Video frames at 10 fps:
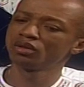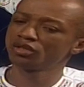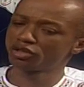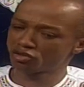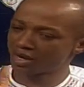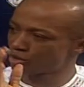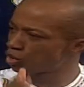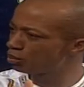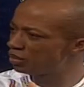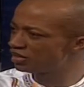They try to
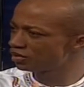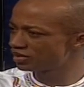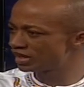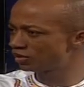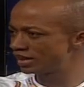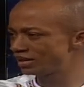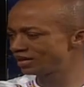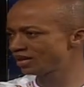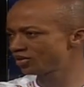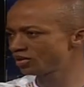compete on, th on the
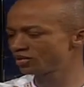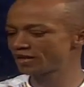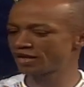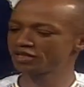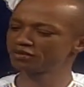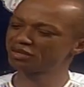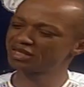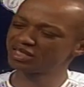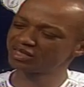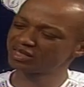international stage, but
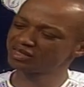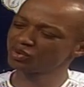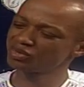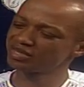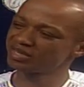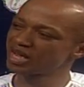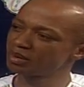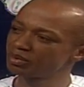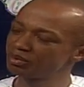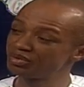there's, there's always a
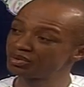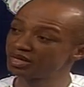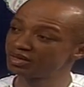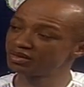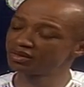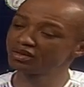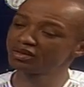gap between